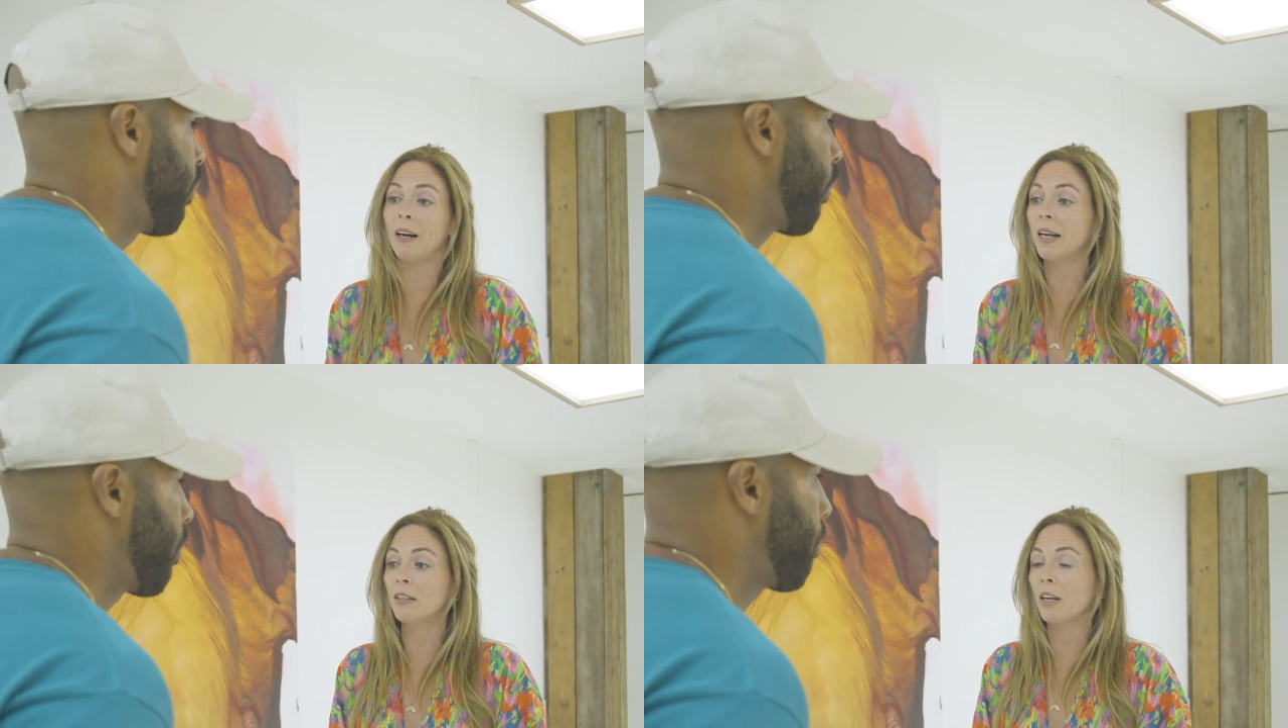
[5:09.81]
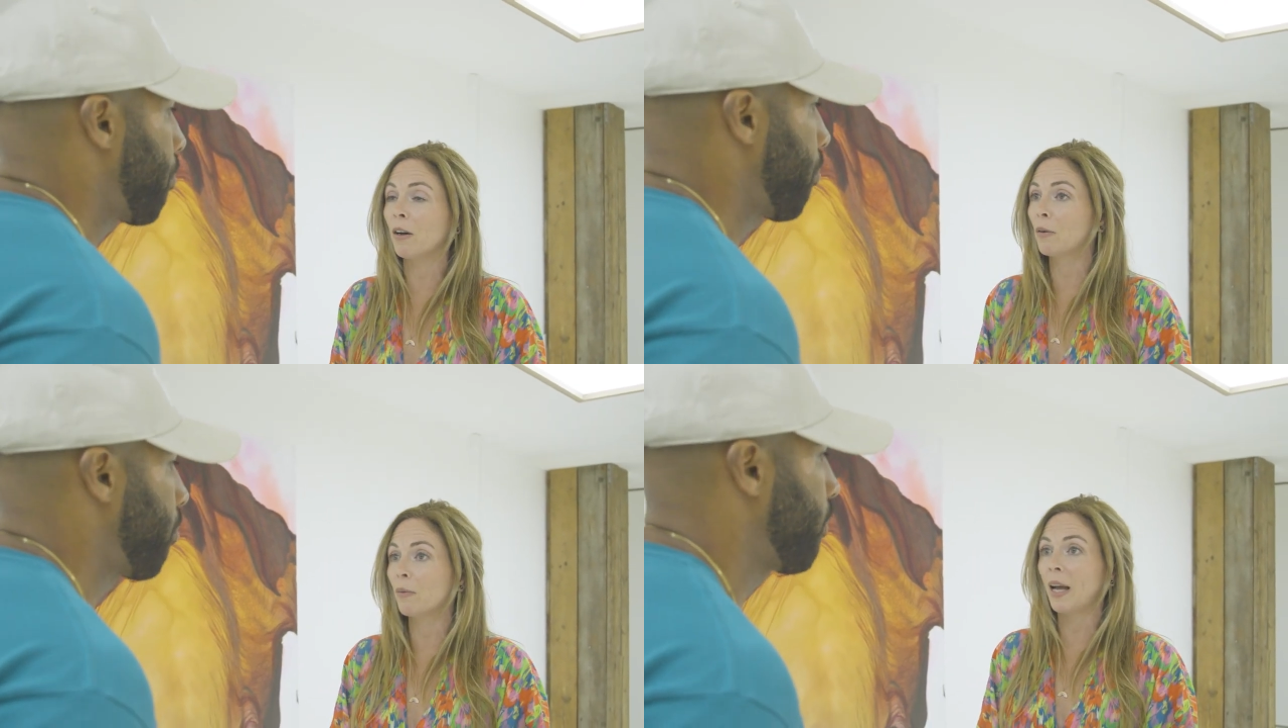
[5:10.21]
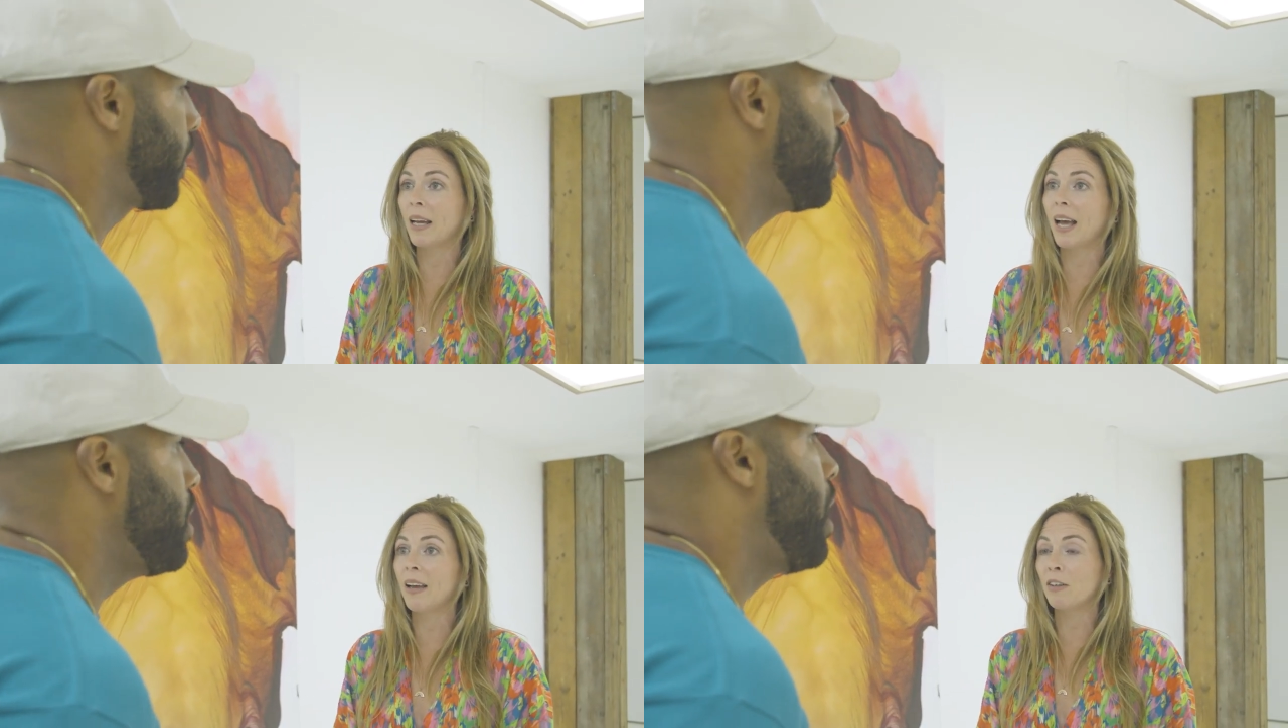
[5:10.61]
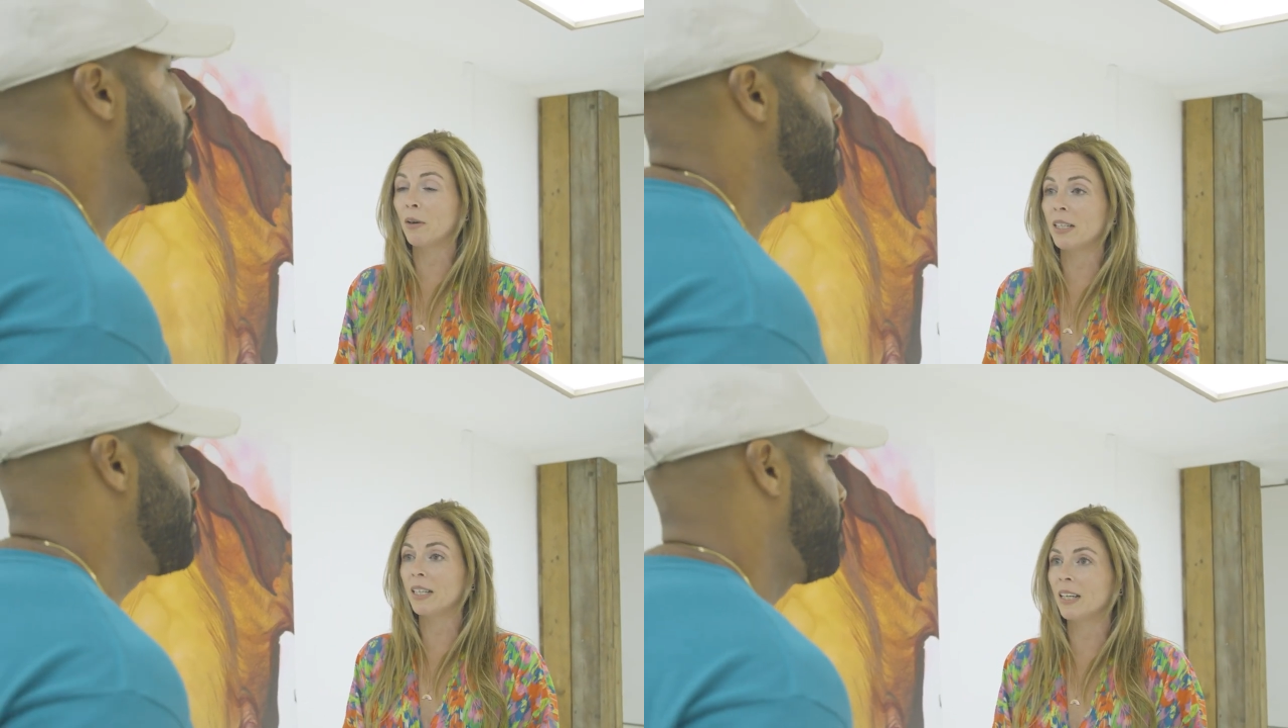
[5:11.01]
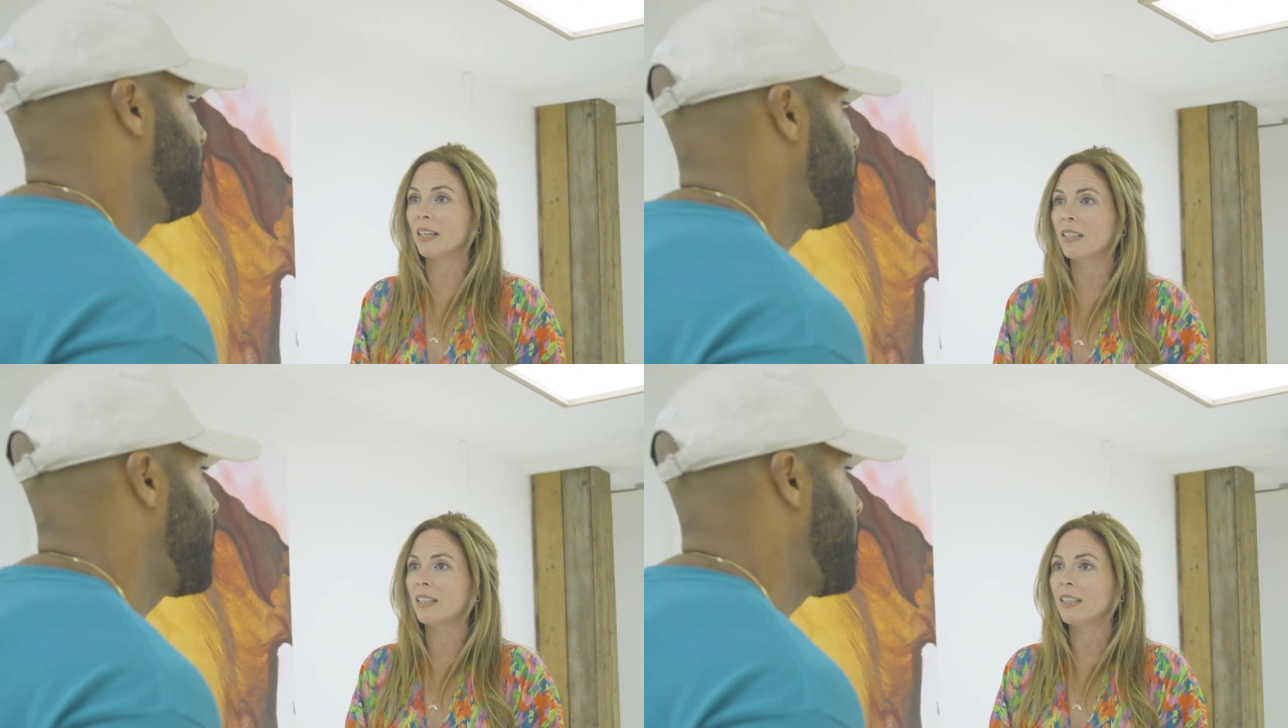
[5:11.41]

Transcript: I don't know. I have no idea.